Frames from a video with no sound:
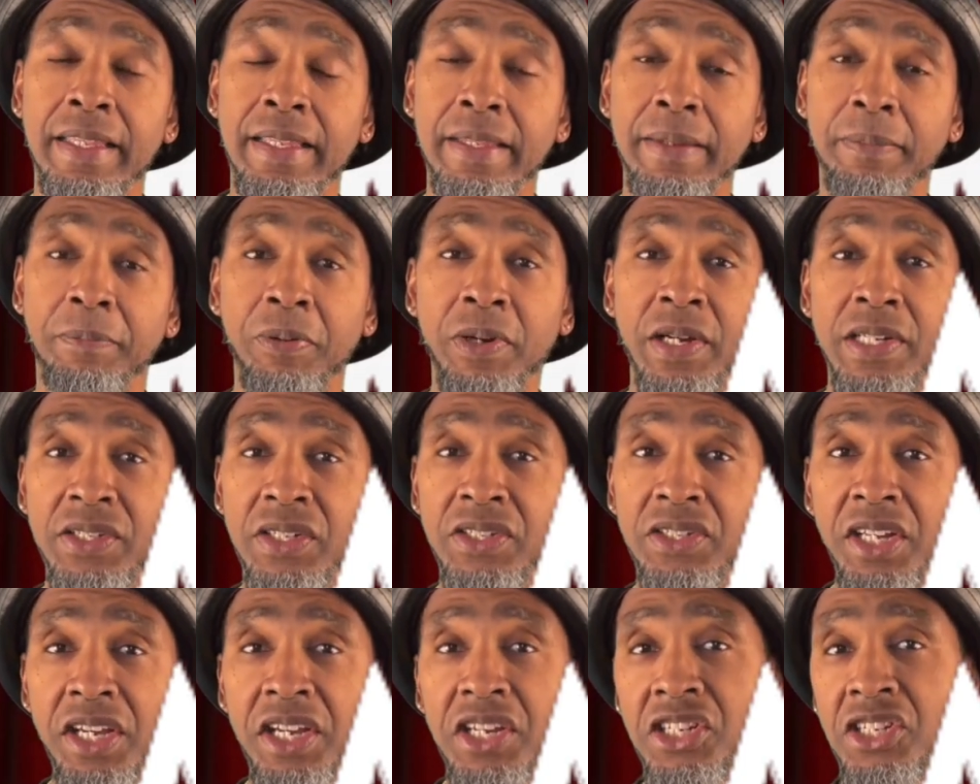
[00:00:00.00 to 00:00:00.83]
The
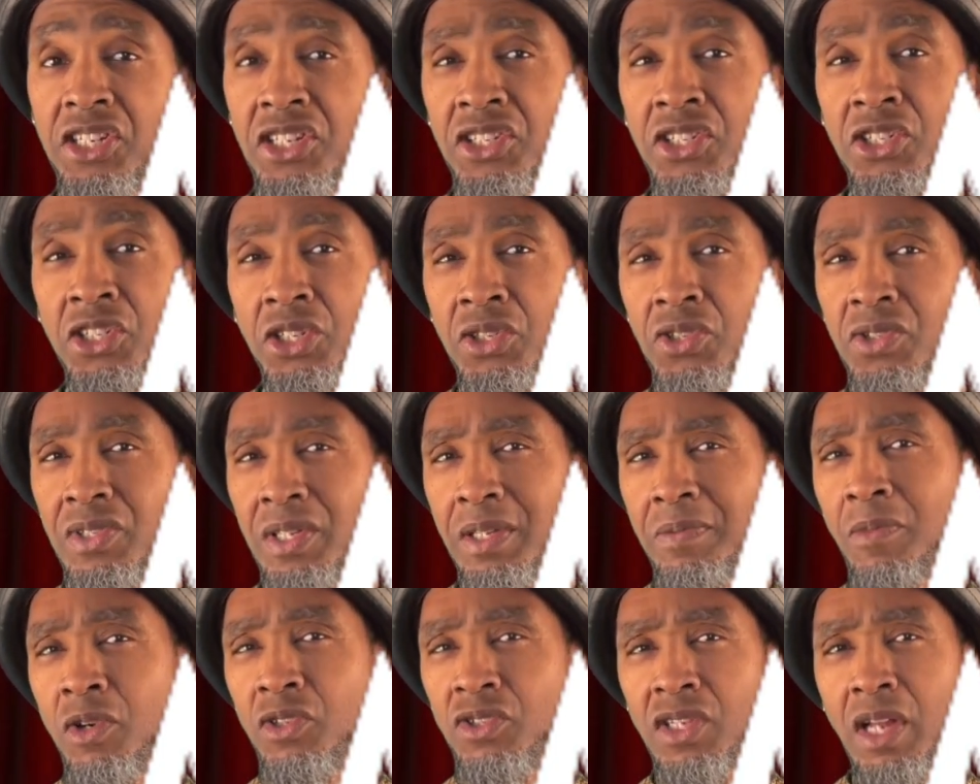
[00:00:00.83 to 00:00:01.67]
presentation,
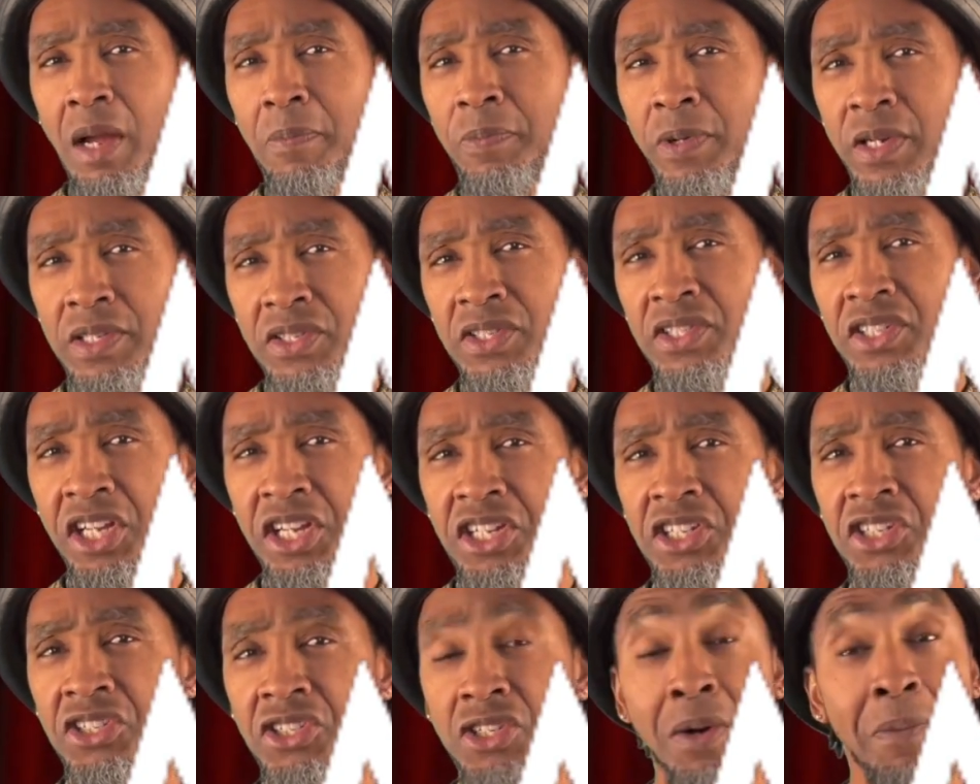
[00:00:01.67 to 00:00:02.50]
usually most of our
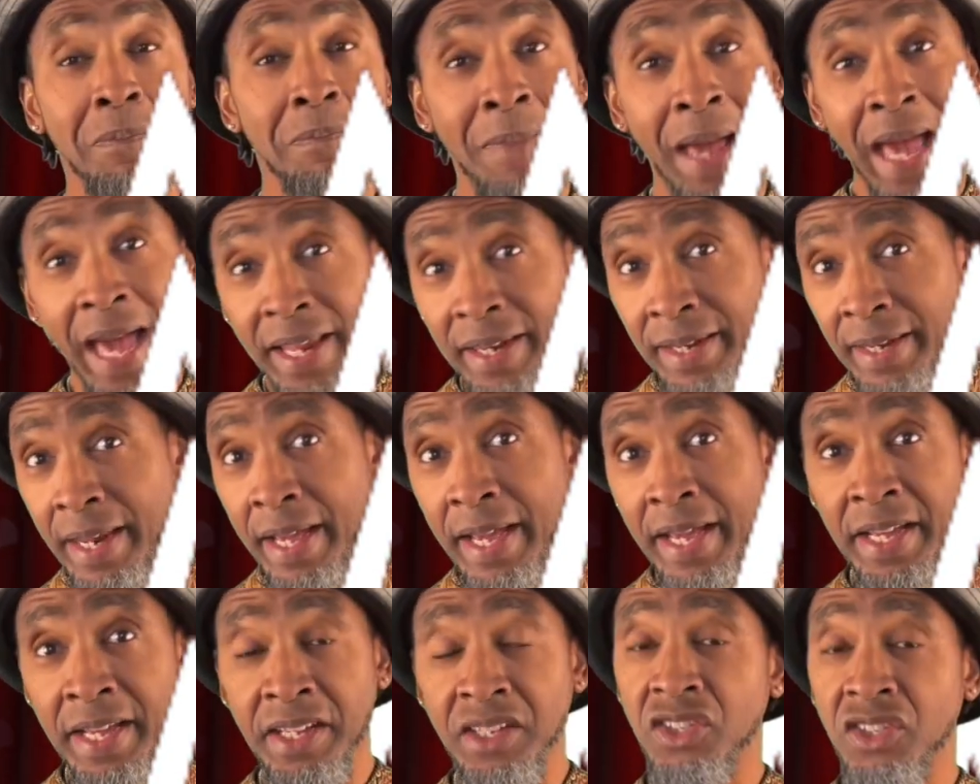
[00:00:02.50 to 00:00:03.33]
presentations are
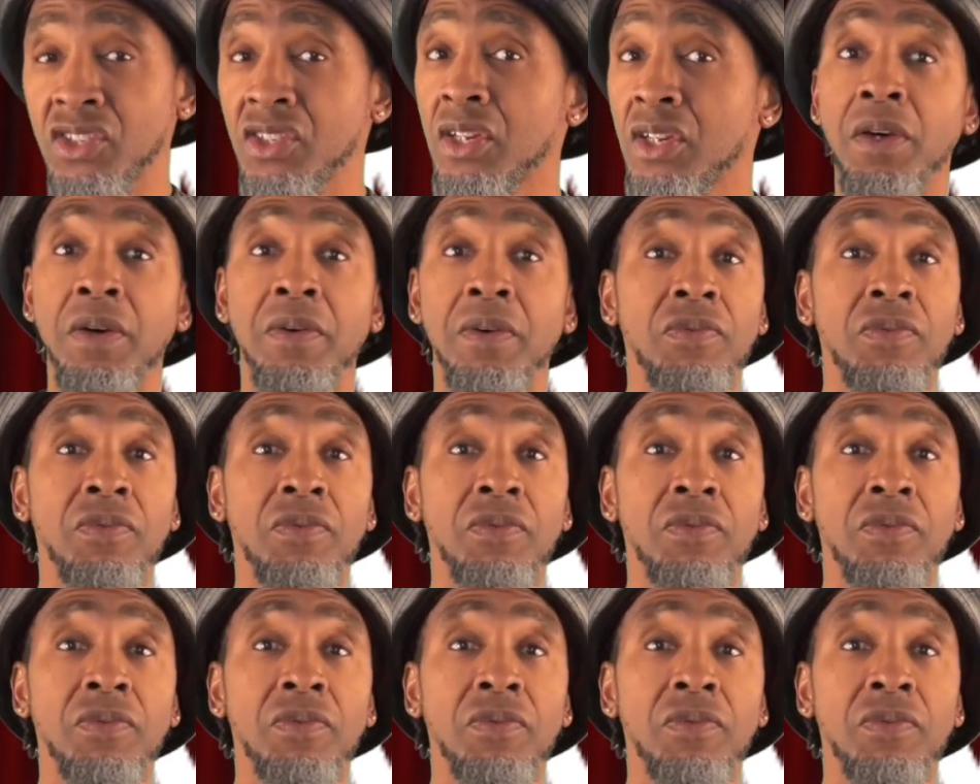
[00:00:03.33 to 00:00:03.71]
matinees